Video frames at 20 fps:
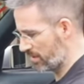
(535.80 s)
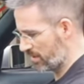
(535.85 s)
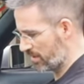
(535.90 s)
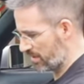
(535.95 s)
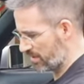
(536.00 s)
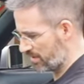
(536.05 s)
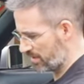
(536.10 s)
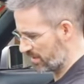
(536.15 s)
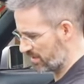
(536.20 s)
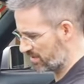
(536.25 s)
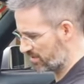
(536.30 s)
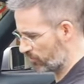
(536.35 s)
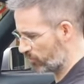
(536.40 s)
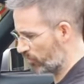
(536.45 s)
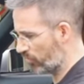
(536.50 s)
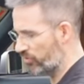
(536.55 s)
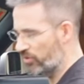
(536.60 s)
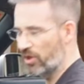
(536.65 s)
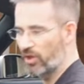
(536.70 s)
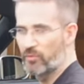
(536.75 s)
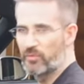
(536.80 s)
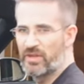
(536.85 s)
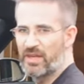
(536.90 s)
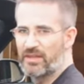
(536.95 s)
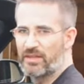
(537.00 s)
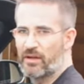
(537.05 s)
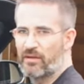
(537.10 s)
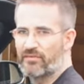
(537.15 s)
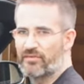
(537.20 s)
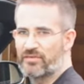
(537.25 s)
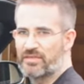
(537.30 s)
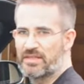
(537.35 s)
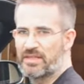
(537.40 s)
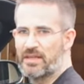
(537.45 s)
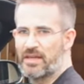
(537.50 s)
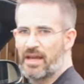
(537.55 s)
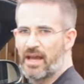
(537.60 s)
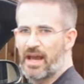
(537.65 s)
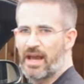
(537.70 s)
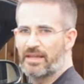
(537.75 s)
this would not be enough. You see,
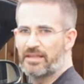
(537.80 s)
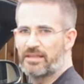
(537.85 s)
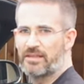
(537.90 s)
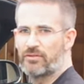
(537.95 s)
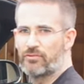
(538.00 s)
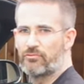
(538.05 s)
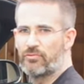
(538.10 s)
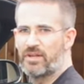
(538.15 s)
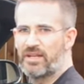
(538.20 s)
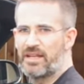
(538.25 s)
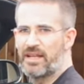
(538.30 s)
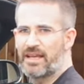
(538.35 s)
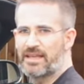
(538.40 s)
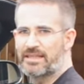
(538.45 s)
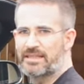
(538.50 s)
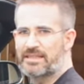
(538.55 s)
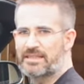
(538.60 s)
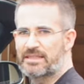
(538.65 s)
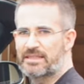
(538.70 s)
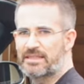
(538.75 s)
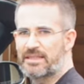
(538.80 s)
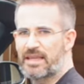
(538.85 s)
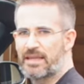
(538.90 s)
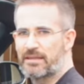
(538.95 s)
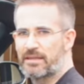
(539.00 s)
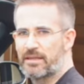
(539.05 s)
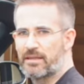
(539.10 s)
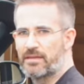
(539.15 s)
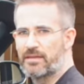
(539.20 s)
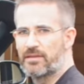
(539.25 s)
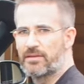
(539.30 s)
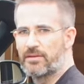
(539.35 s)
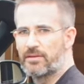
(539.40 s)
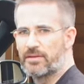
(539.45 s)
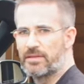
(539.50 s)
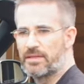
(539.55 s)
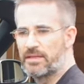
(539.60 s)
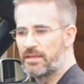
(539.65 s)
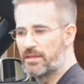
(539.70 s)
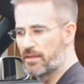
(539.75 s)
I need to really extend the
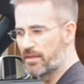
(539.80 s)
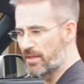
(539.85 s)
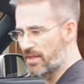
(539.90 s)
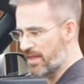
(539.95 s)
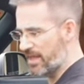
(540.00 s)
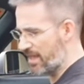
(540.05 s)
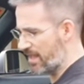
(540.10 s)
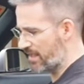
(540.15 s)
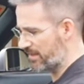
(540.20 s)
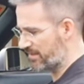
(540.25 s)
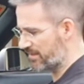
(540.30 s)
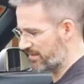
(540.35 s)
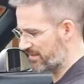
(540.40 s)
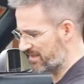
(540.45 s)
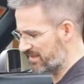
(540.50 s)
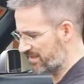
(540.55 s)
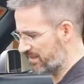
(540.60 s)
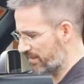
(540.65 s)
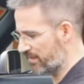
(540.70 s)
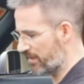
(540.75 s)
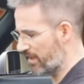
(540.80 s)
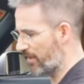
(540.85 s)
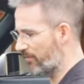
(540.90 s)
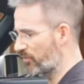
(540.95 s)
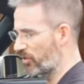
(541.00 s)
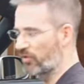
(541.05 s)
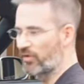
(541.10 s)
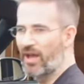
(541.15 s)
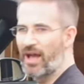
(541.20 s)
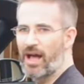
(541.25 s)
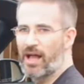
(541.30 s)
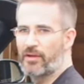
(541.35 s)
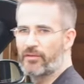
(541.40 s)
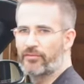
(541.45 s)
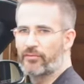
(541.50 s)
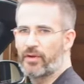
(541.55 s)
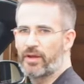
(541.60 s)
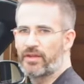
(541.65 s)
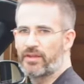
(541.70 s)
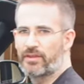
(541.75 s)
knee, and still I'm not
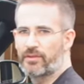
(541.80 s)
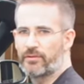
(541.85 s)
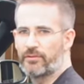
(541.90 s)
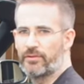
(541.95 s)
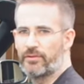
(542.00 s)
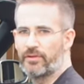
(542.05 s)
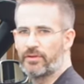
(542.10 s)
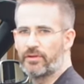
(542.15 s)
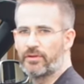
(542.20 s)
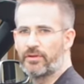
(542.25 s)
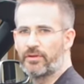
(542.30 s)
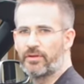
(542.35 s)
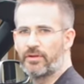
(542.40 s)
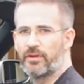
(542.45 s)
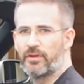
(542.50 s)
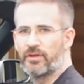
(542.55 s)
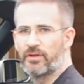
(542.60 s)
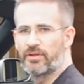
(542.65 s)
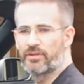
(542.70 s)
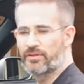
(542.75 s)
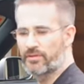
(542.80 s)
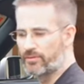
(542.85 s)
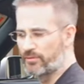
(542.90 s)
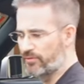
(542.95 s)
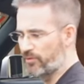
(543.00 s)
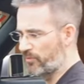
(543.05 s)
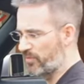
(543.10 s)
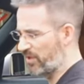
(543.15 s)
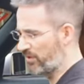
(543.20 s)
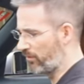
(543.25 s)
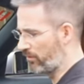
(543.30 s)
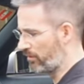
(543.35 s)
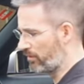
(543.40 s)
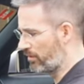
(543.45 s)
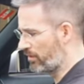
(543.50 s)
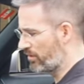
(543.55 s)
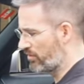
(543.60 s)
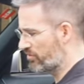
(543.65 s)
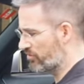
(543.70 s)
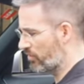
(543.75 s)
halfway through the pedal.
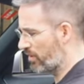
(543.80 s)
So I